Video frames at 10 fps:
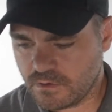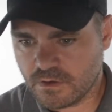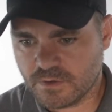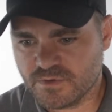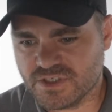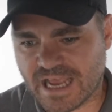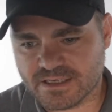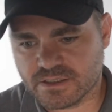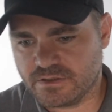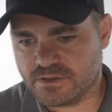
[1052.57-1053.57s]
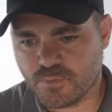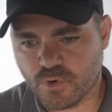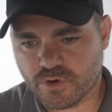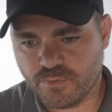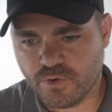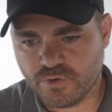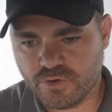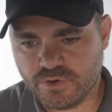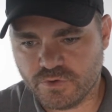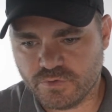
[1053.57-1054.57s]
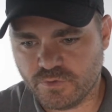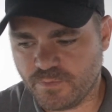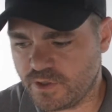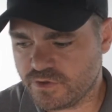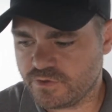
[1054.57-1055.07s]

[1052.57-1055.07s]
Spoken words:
I'm just asking this poor computer to do too much.